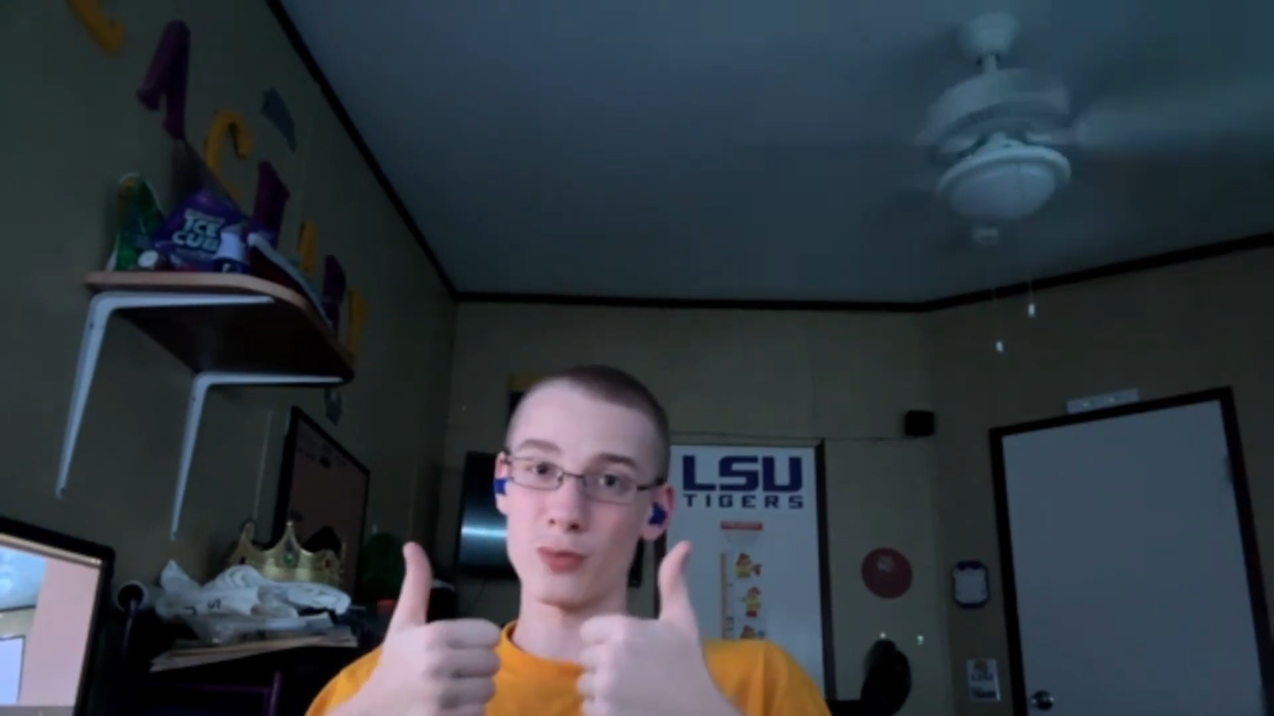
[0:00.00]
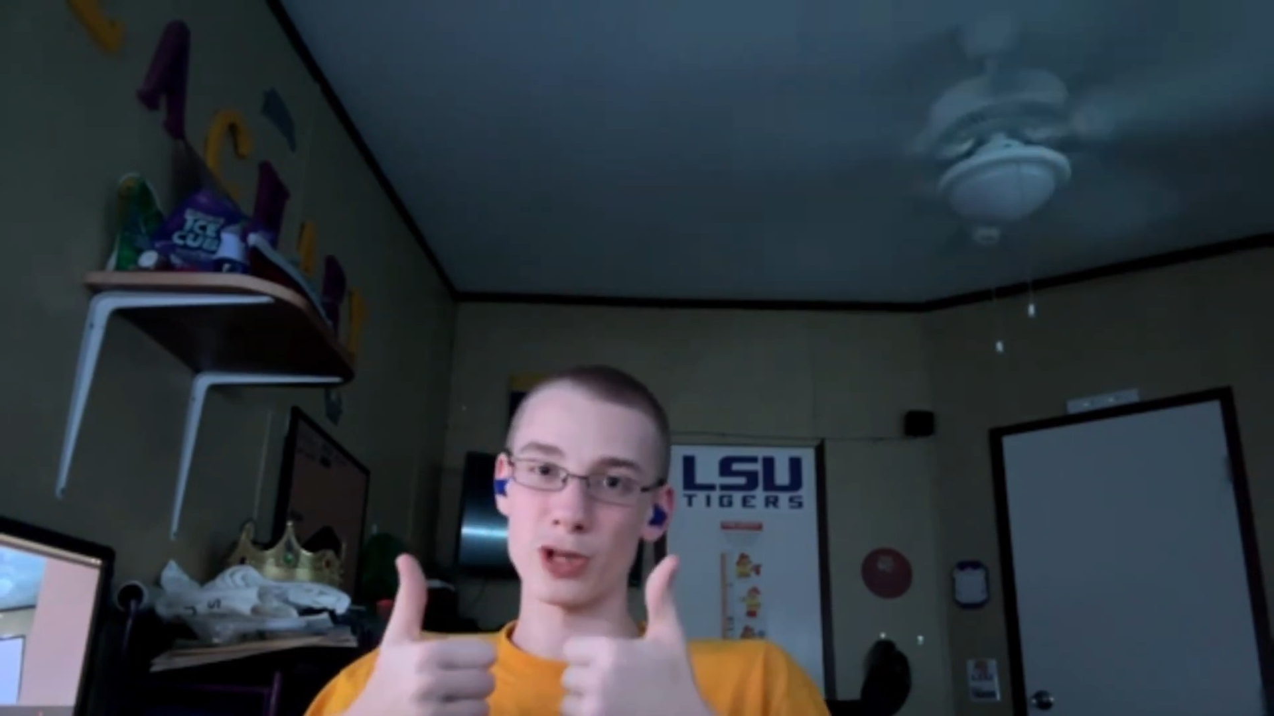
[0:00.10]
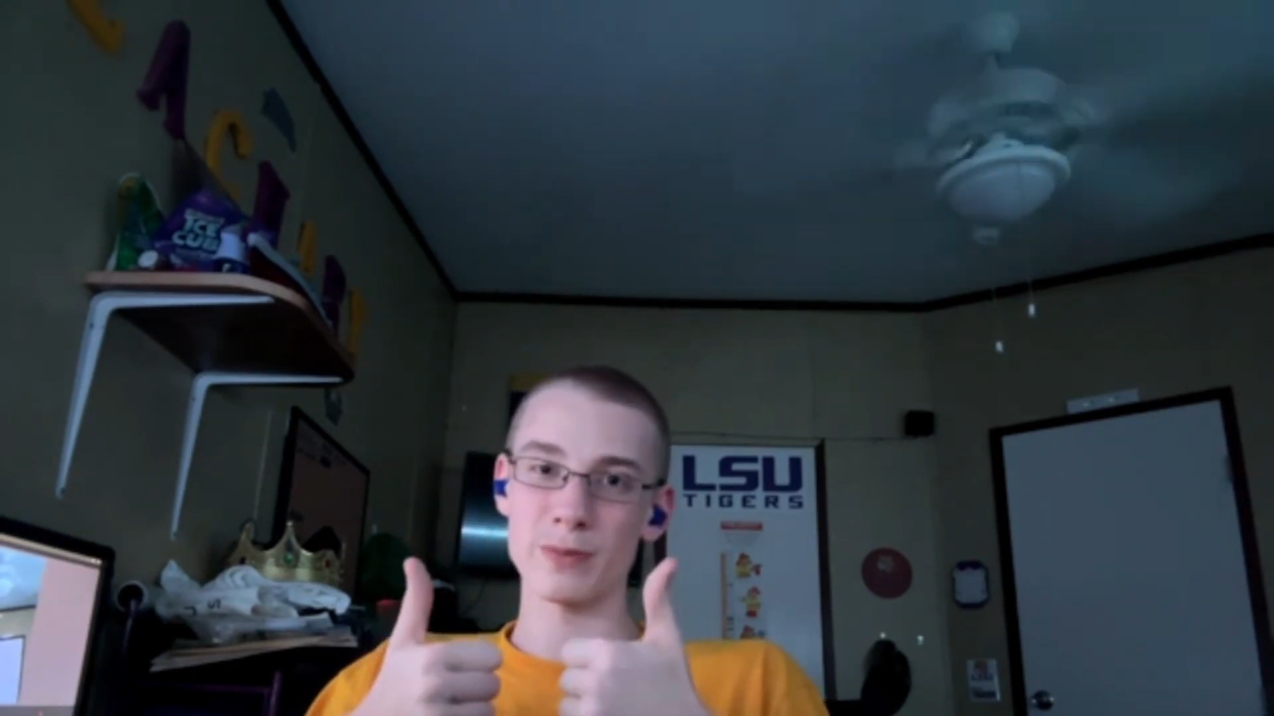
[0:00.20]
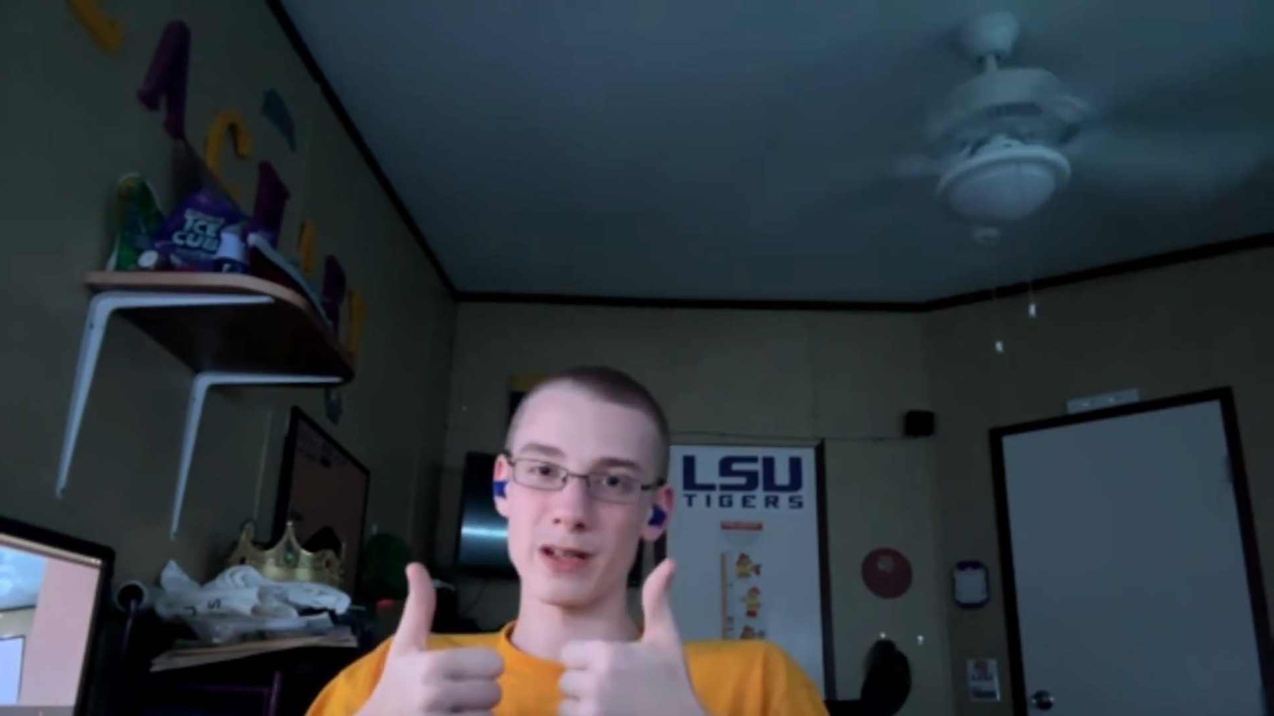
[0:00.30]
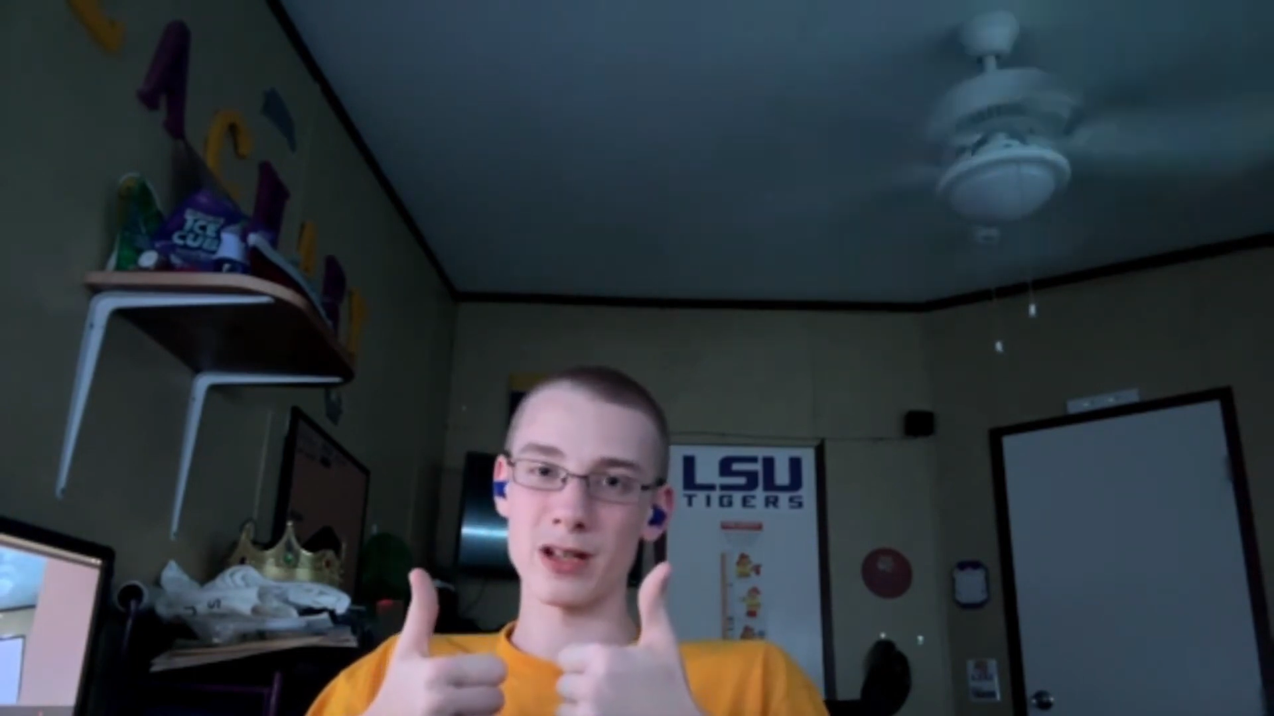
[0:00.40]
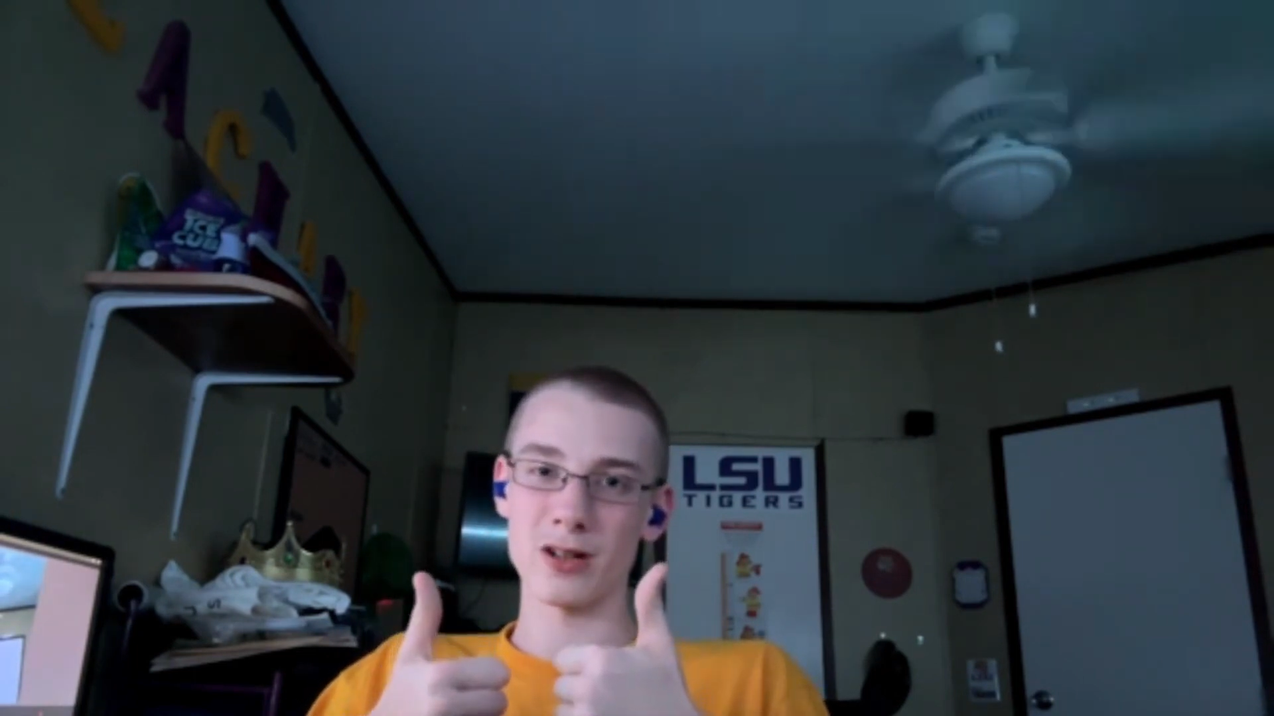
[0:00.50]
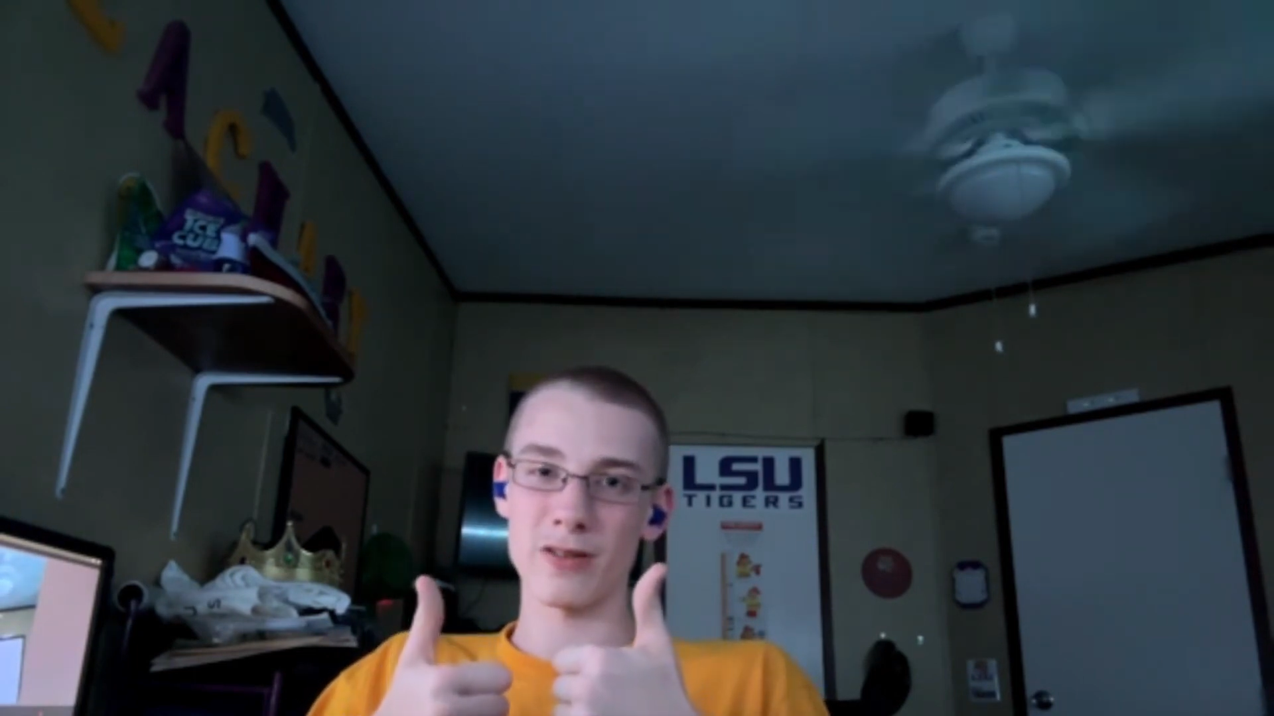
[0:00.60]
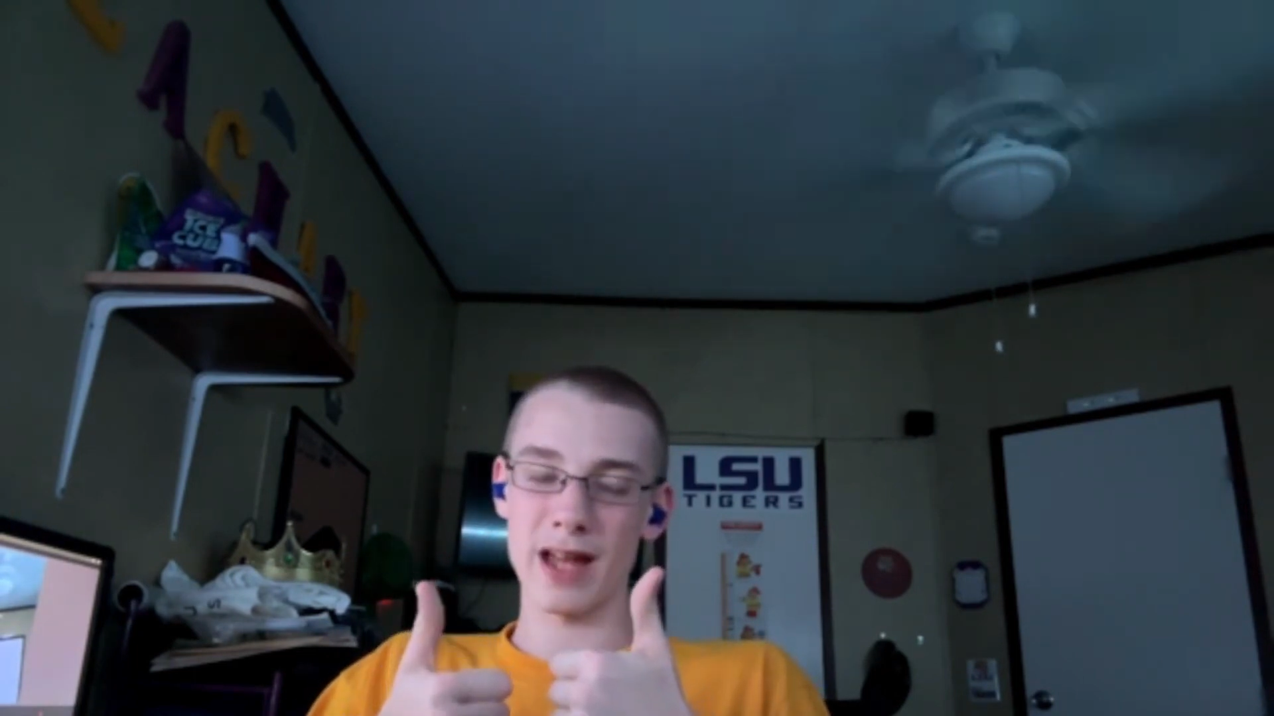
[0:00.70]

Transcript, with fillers: Wish me luck on